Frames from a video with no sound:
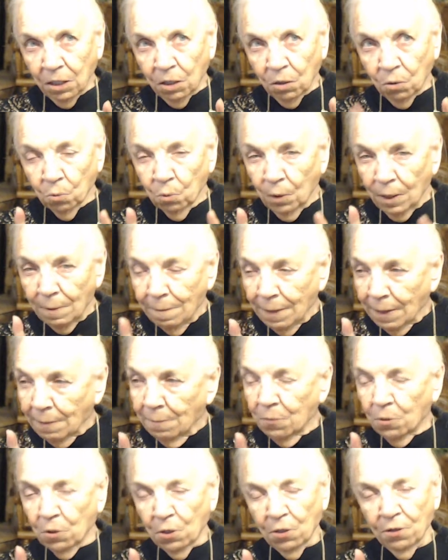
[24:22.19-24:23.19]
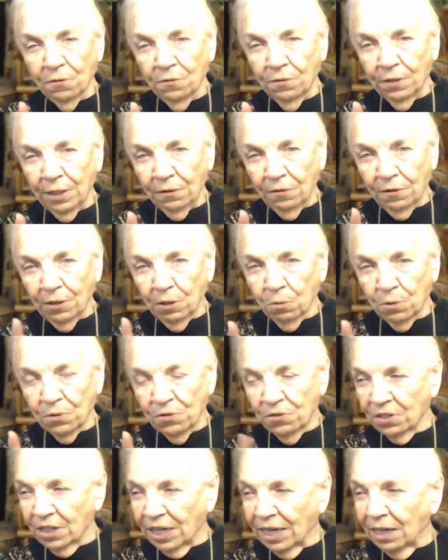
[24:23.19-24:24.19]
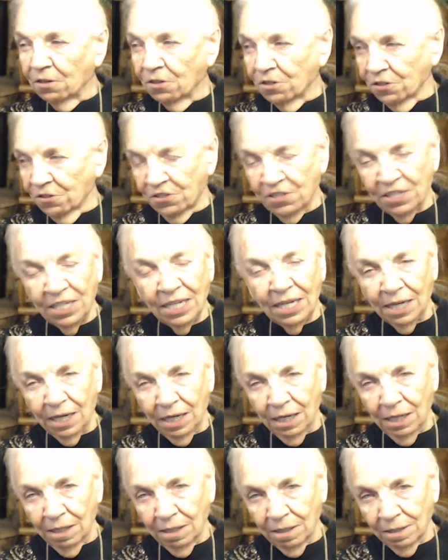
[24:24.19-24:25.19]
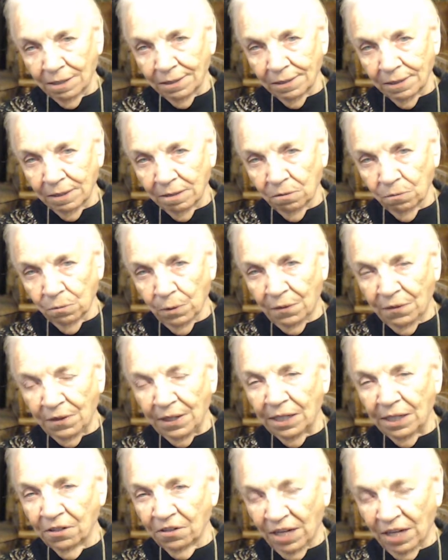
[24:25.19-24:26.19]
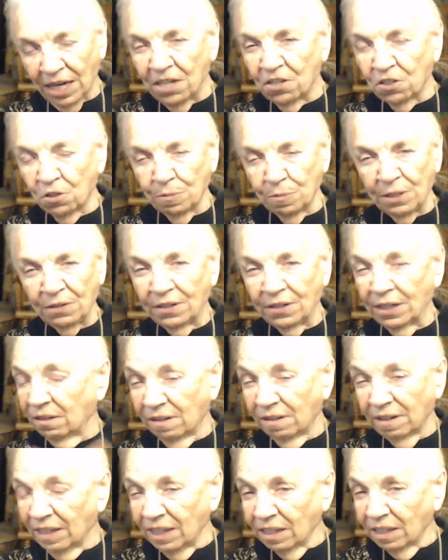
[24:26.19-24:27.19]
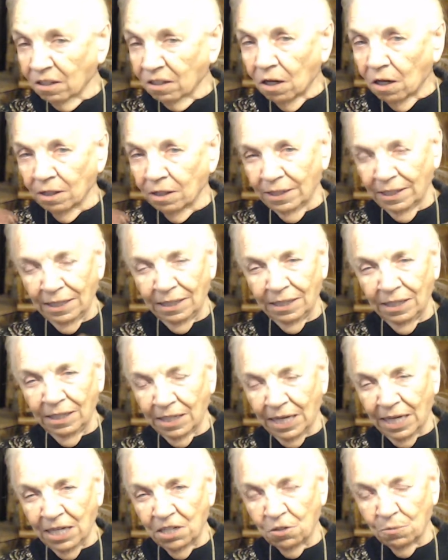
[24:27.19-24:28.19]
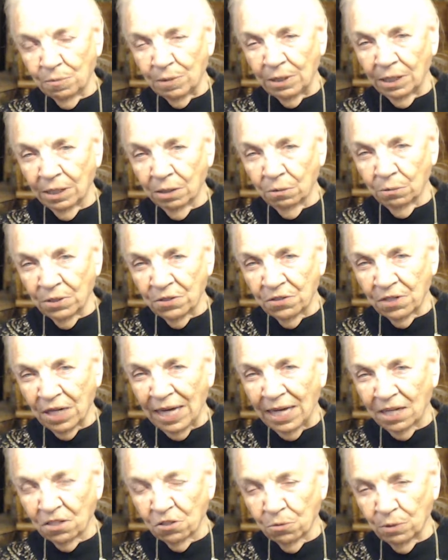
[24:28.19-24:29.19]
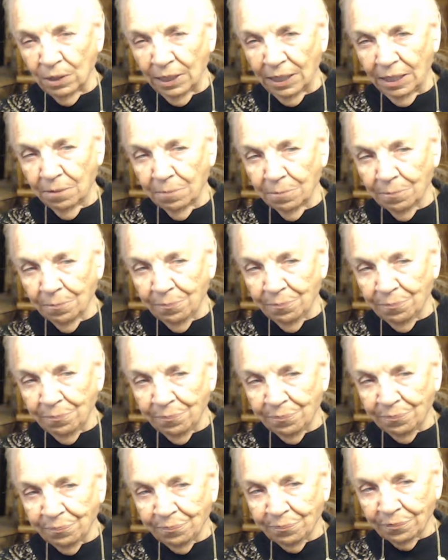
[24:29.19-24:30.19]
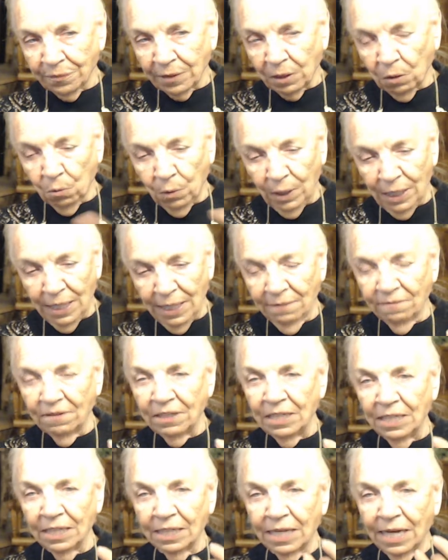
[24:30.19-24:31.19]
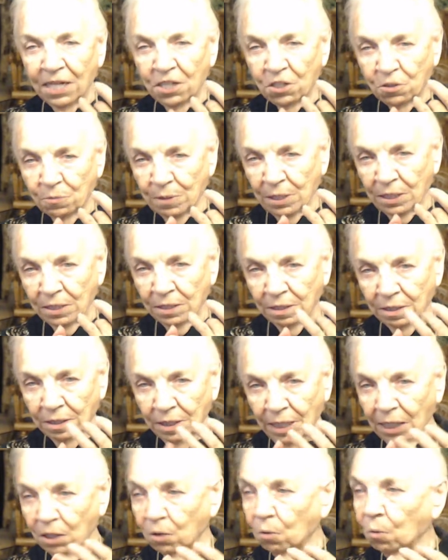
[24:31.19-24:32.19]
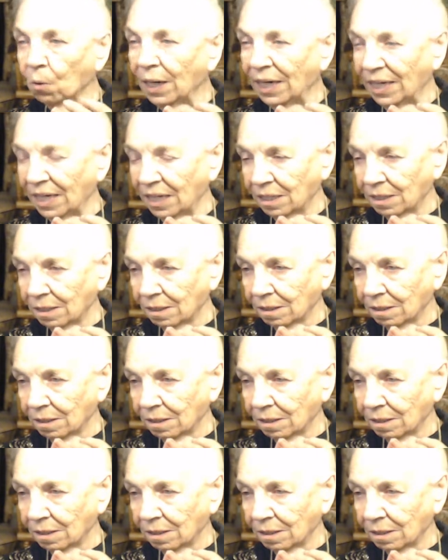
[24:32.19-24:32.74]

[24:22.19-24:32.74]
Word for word: Remember that there was a guarantee with the engagement. They didn't call it an engagement. It was actually, we have an engagement and a wedding.